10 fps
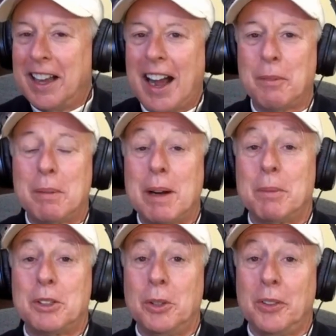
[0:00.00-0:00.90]
I
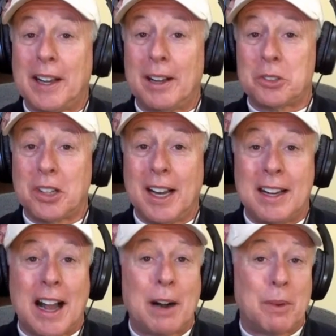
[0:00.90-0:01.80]
remember
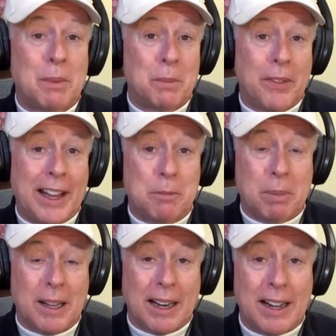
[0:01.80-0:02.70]
2008. I remember that
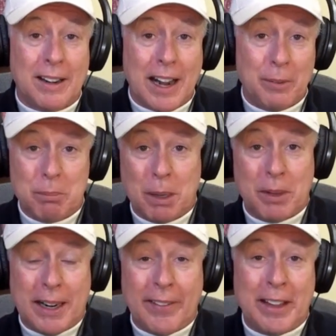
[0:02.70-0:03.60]
bailout. I
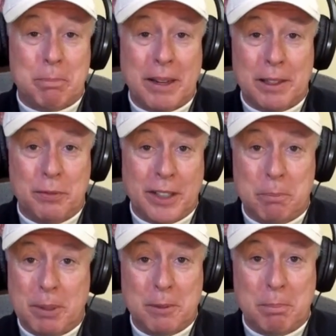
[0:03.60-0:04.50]
remember how that
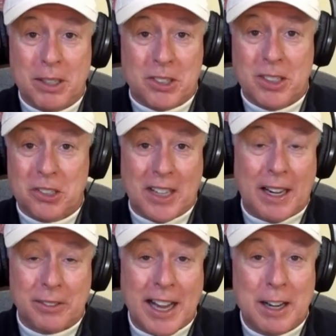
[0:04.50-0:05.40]
benefited big business and
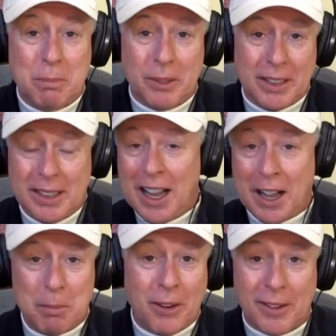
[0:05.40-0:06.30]
how 9 million
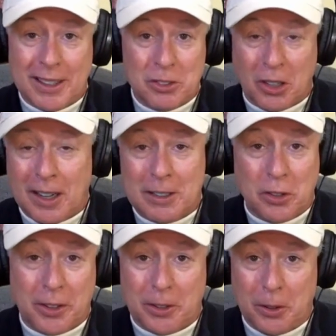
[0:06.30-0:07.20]
Americans
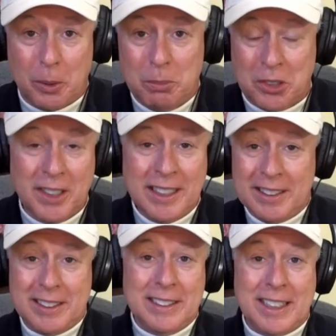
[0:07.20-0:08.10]
lost their homes,
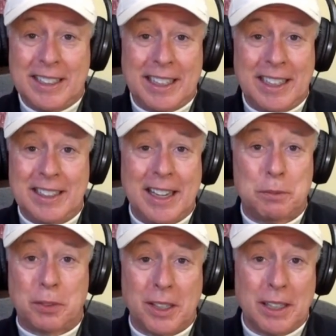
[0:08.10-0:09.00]
didn't get any
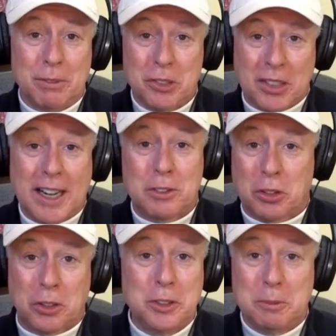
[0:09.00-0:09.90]
debt forgiveness, got
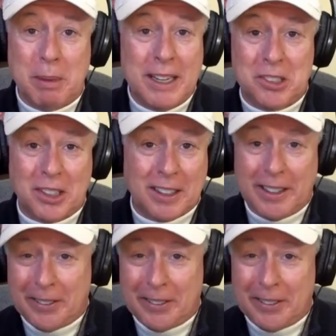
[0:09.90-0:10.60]
screwed basically.